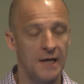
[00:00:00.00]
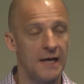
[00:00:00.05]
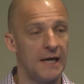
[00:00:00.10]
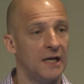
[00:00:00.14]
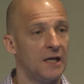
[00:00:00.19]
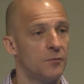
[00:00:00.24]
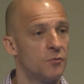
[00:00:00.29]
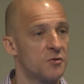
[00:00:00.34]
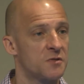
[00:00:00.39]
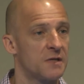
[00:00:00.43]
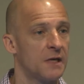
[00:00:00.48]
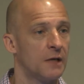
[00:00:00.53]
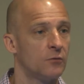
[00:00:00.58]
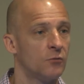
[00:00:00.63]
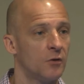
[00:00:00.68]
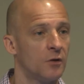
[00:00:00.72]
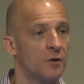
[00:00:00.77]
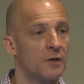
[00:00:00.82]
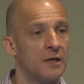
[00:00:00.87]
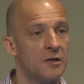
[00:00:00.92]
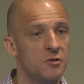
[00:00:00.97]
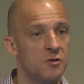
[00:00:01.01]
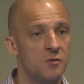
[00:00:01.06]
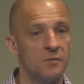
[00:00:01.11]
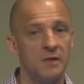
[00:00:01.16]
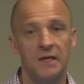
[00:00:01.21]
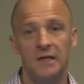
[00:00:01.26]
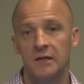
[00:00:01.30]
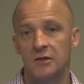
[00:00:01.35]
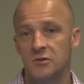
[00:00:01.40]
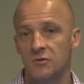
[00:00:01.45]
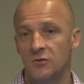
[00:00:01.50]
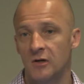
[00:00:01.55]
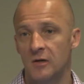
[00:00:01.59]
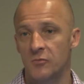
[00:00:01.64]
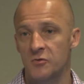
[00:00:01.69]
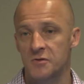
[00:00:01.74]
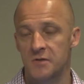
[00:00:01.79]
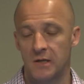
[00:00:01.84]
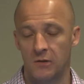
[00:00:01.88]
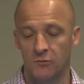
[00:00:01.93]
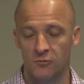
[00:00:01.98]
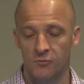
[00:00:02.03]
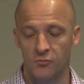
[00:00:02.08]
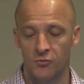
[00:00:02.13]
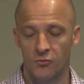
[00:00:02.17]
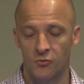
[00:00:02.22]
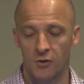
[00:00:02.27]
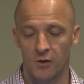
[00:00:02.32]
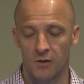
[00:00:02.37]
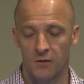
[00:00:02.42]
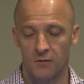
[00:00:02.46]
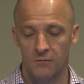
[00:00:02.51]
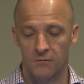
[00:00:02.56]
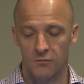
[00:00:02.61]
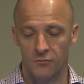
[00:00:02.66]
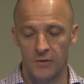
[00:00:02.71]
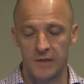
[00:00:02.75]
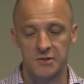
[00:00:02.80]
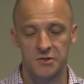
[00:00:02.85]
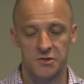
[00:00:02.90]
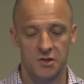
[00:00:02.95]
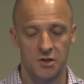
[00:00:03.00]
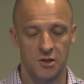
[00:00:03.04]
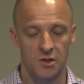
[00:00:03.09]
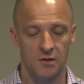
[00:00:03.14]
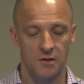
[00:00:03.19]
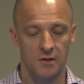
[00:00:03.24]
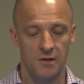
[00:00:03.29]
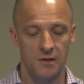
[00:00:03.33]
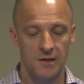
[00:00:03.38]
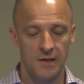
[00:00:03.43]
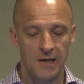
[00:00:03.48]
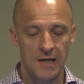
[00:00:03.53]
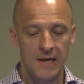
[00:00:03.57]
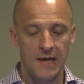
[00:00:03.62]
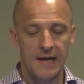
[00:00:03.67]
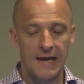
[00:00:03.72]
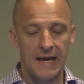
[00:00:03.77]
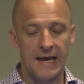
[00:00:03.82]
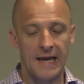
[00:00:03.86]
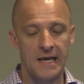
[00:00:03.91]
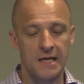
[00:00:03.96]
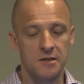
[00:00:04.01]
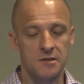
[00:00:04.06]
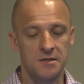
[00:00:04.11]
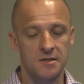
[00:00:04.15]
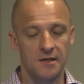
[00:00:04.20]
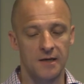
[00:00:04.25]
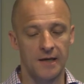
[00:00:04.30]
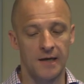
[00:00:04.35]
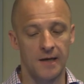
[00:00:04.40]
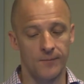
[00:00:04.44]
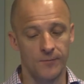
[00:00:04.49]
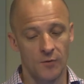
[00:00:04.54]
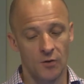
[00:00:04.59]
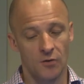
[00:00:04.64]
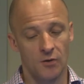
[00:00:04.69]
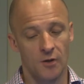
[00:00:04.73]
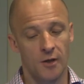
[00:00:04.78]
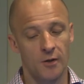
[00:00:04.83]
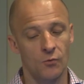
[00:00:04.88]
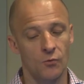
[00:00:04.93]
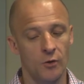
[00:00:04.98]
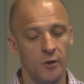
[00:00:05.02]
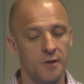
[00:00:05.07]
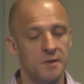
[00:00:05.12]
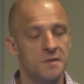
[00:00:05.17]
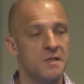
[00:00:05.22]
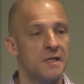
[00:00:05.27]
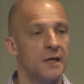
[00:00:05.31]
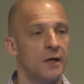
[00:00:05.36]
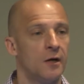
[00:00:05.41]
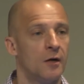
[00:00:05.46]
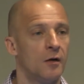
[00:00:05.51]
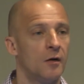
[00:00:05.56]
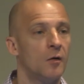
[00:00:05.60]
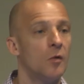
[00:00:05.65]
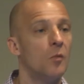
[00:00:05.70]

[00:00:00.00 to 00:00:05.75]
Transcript: 80% were intermediate, 20% were poor risk. And um, a lot of words here.